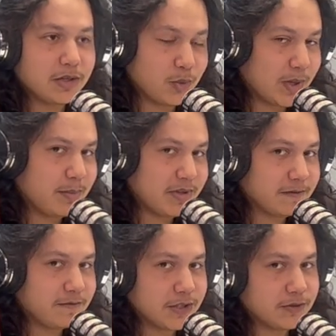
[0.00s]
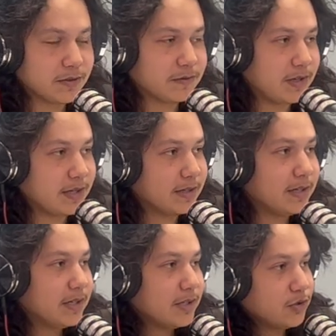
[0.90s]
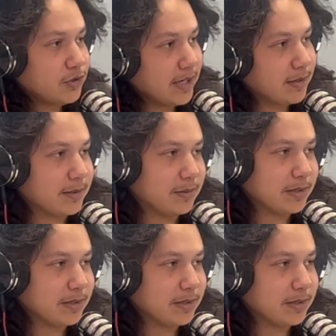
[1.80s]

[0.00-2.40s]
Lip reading: grabbing fish for fun, Jared.